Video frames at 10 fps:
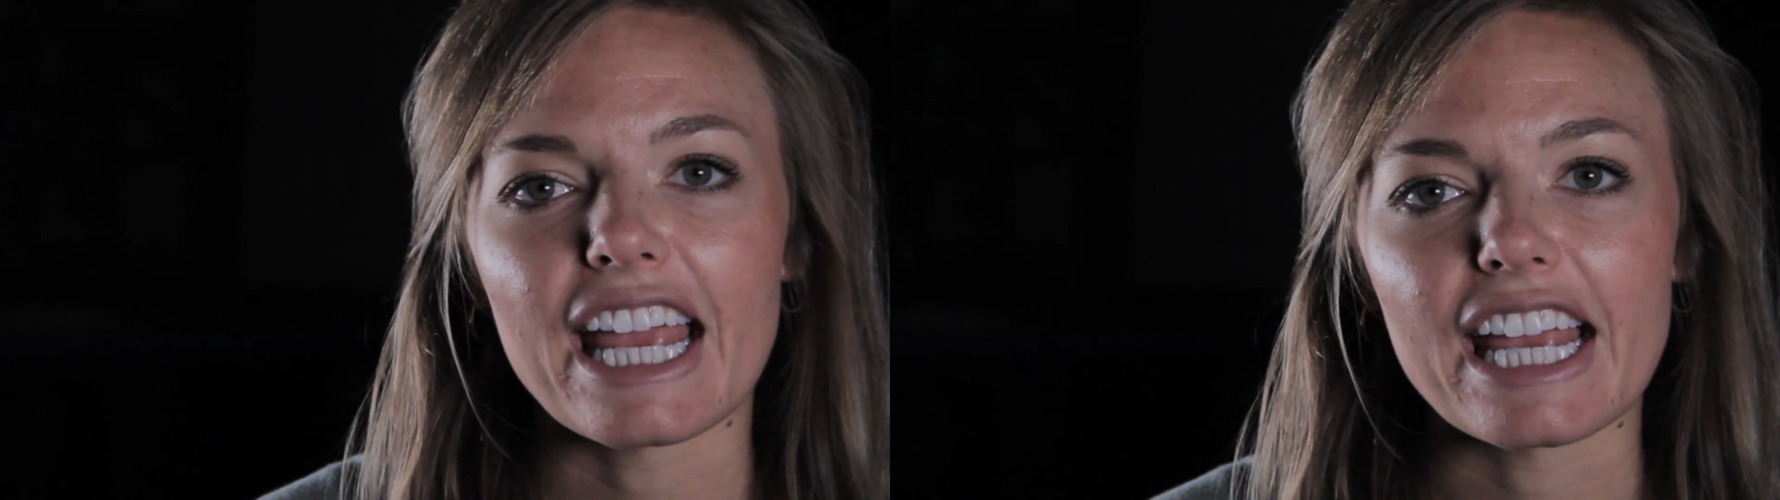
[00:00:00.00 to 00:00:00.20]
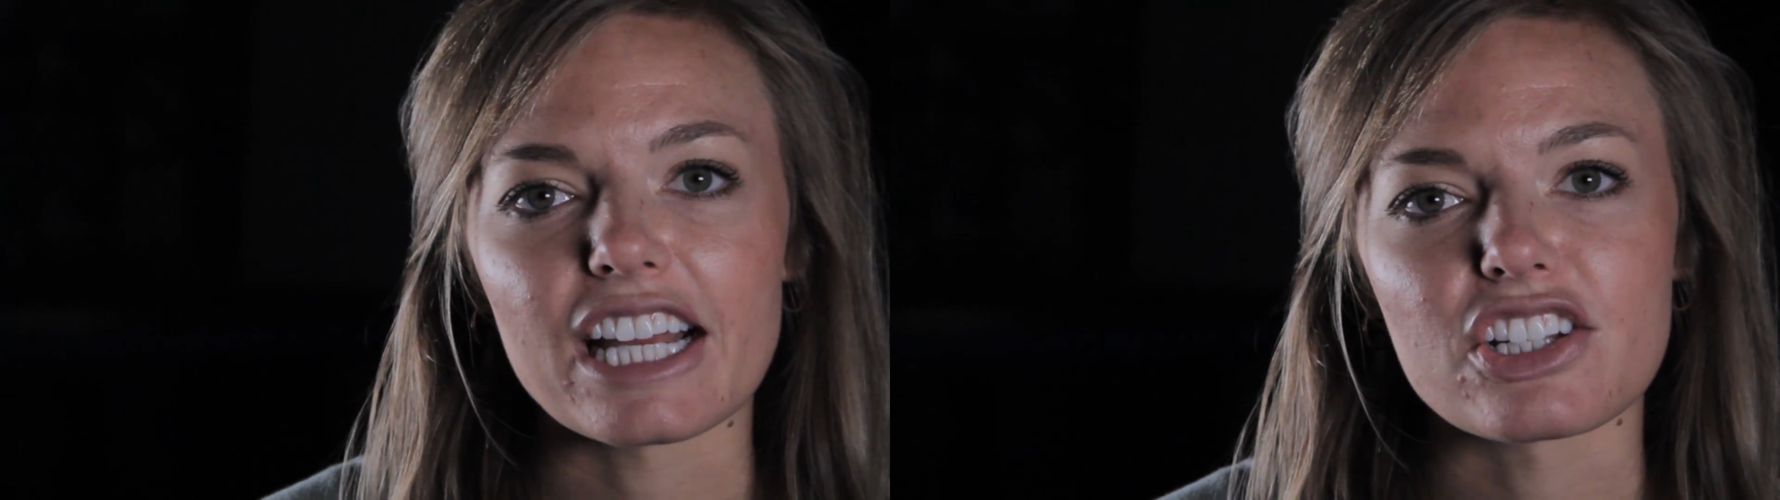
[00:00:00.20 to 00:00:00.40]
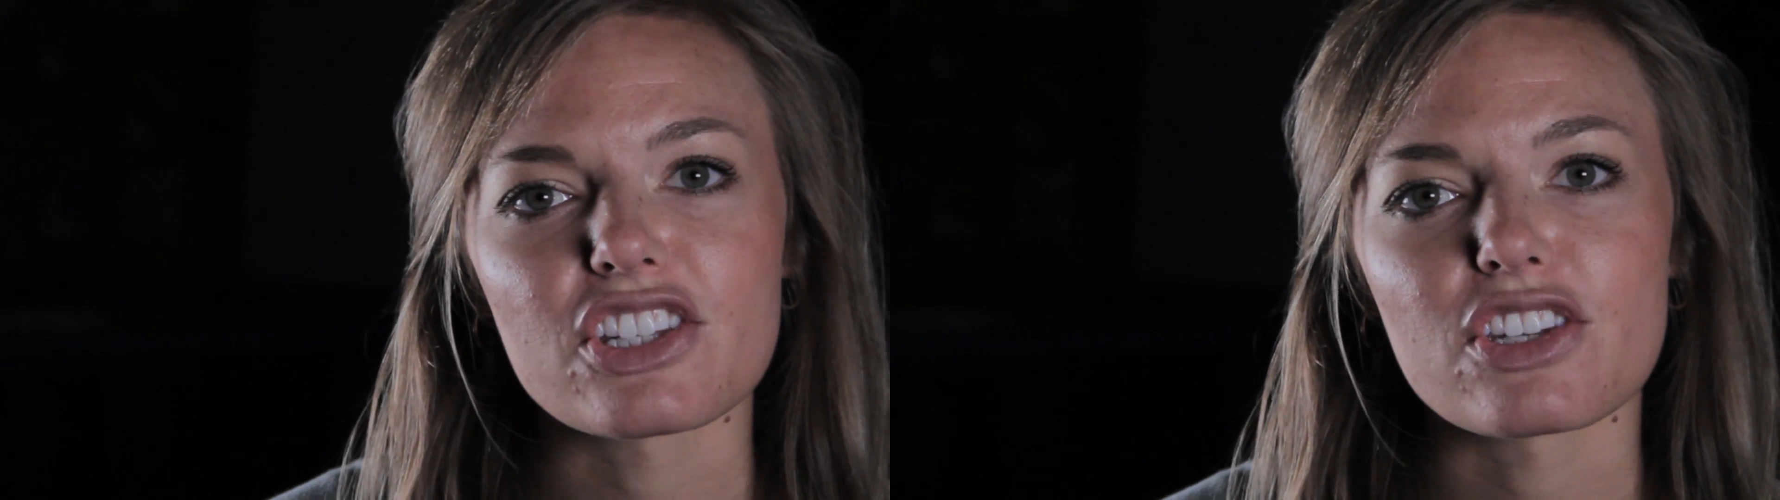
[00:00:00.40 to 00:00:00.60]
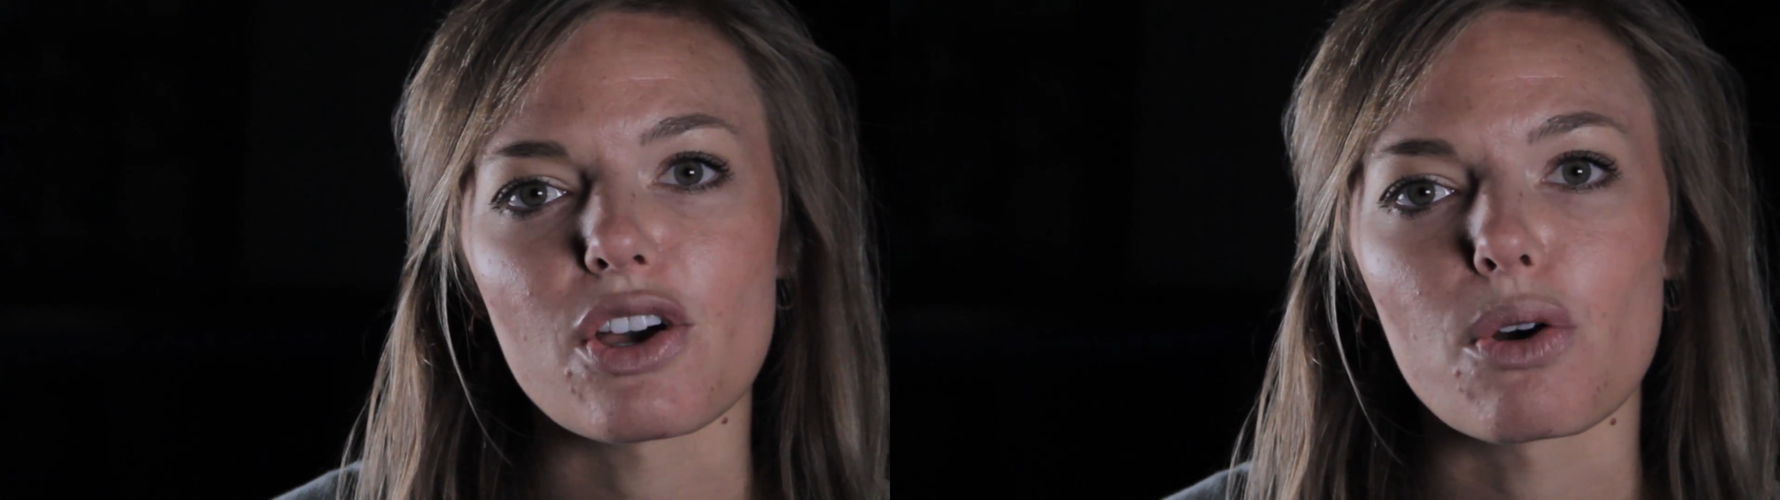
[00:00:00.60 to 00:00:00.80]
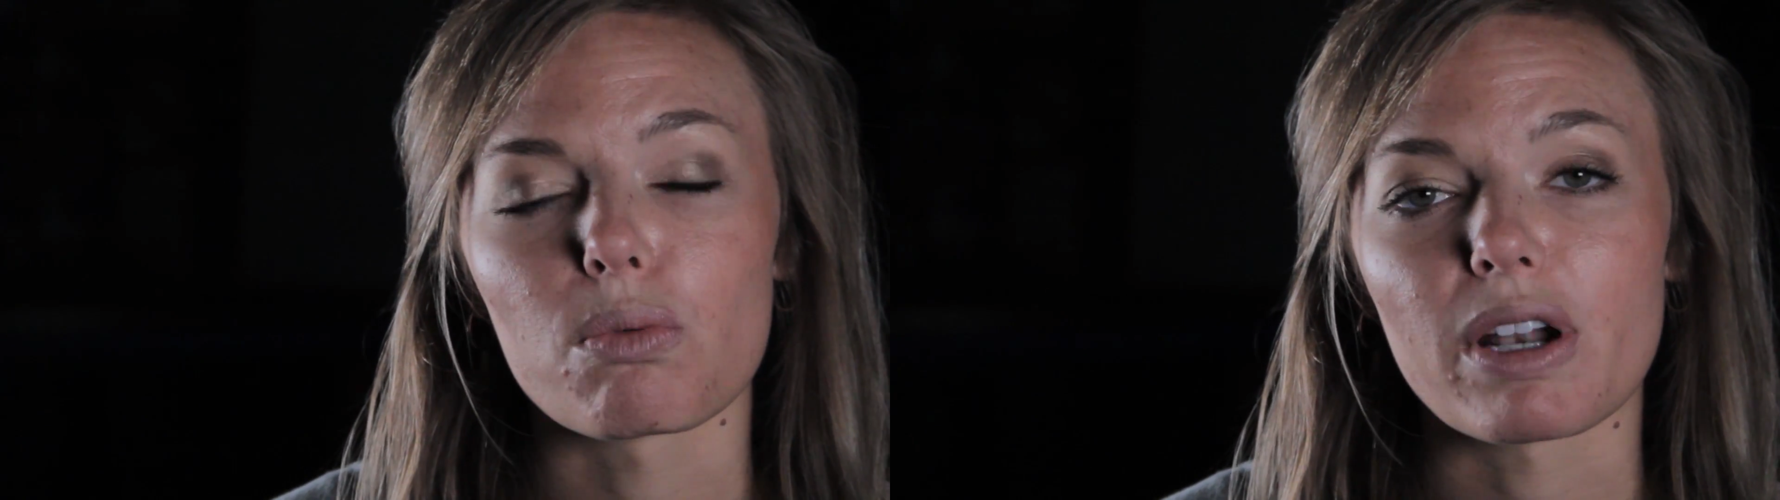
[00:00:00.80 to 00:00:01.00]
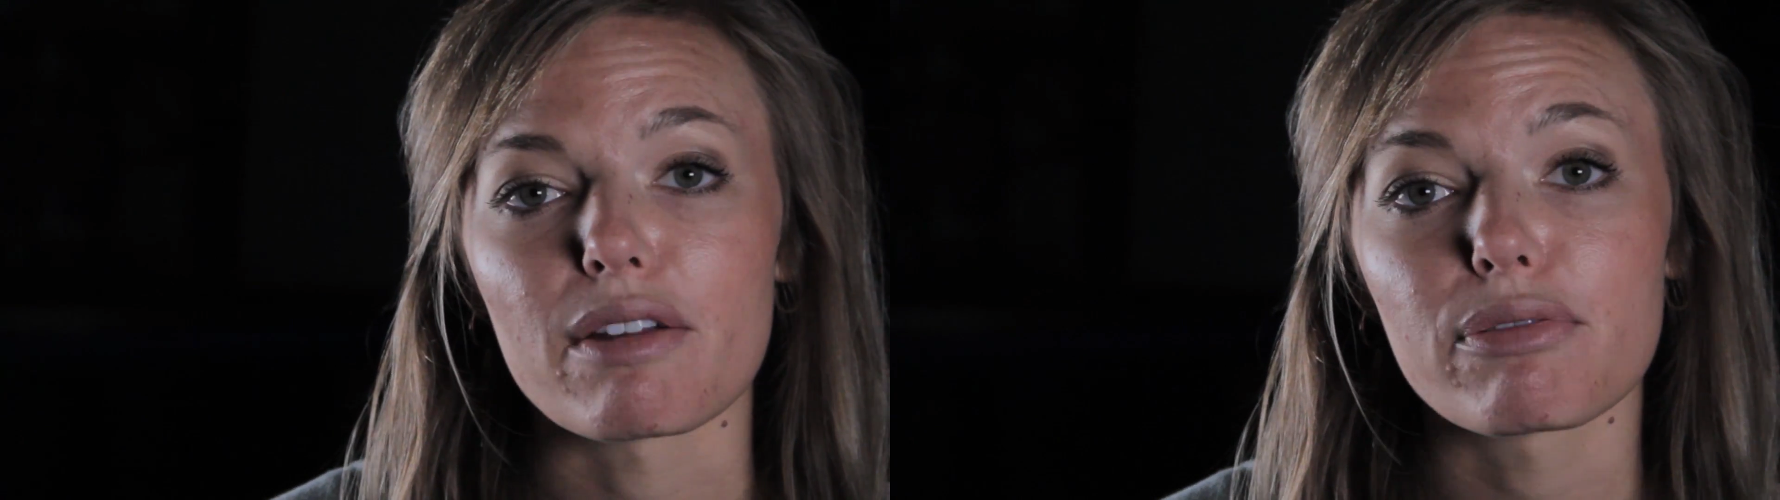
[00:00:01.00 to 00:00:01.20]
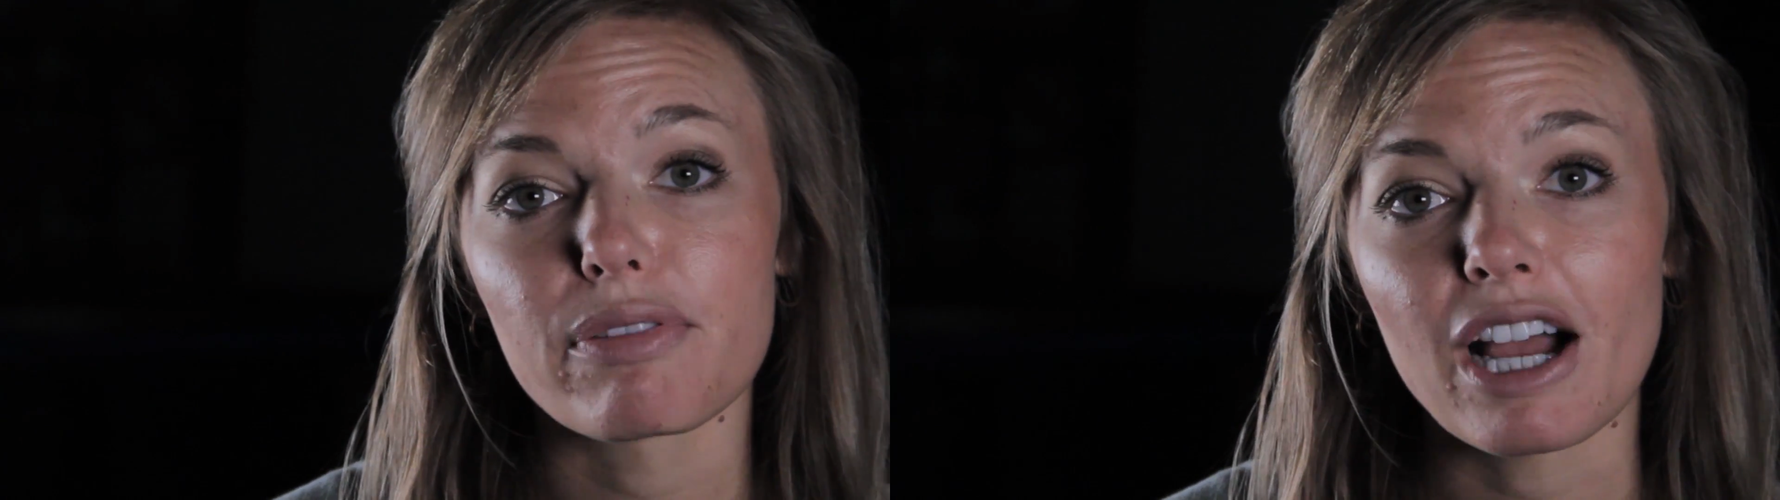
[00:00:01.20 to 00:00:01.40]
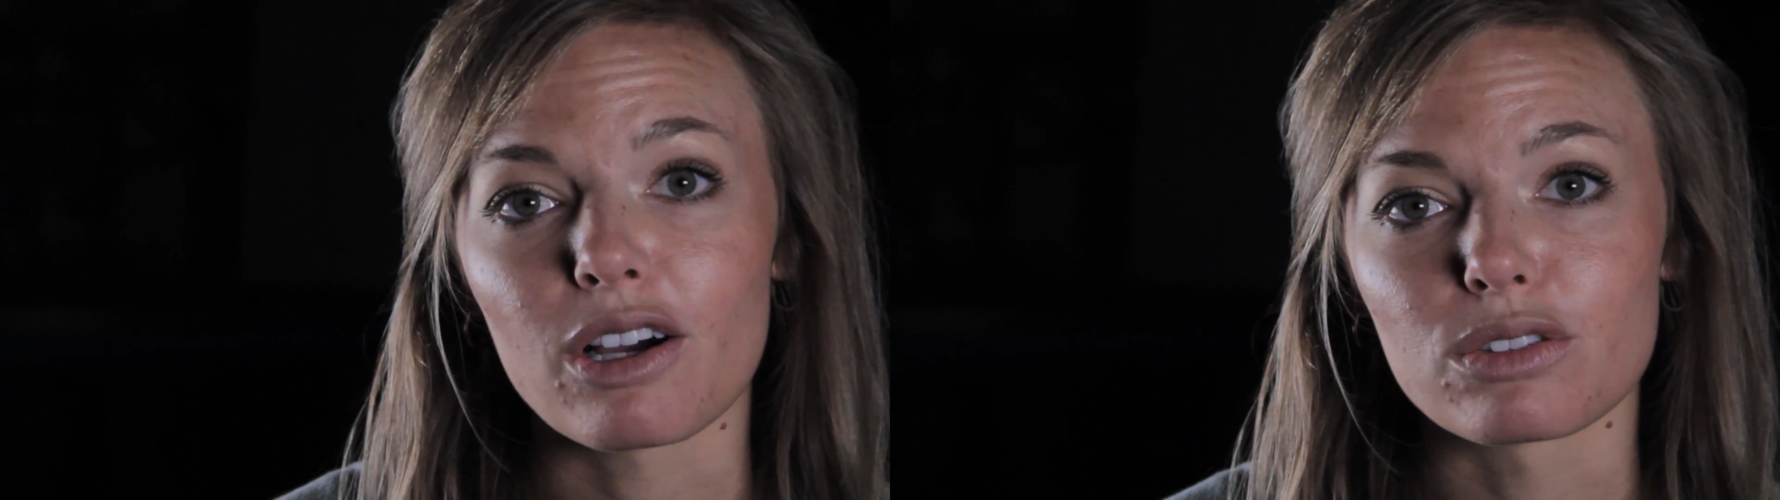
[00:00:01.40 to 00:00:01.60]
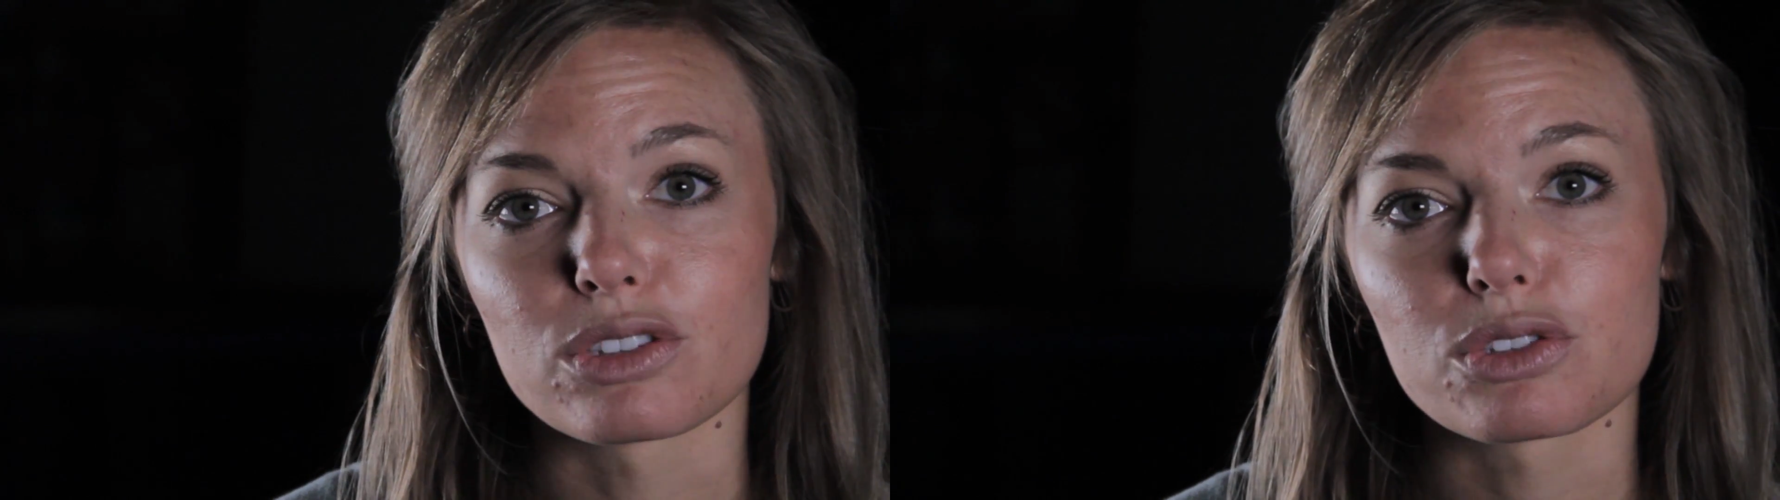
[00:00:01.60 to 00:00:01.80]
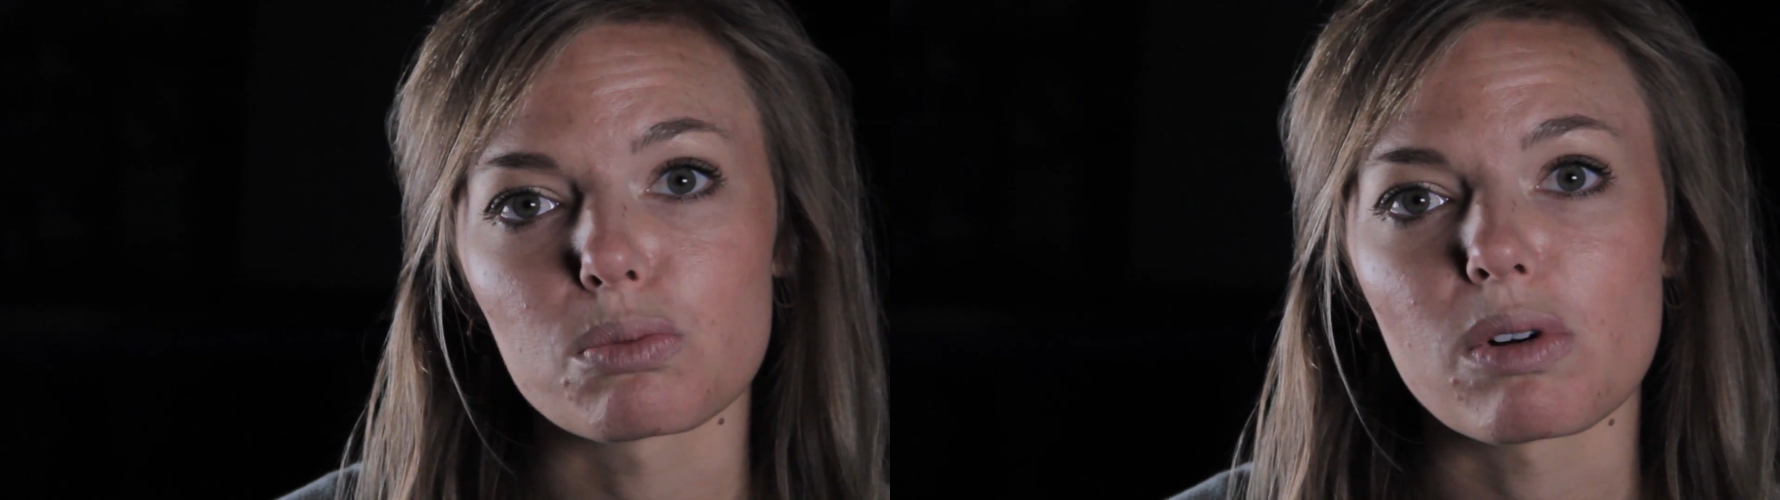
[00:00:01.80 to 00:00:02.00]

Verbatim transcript: And so, what I found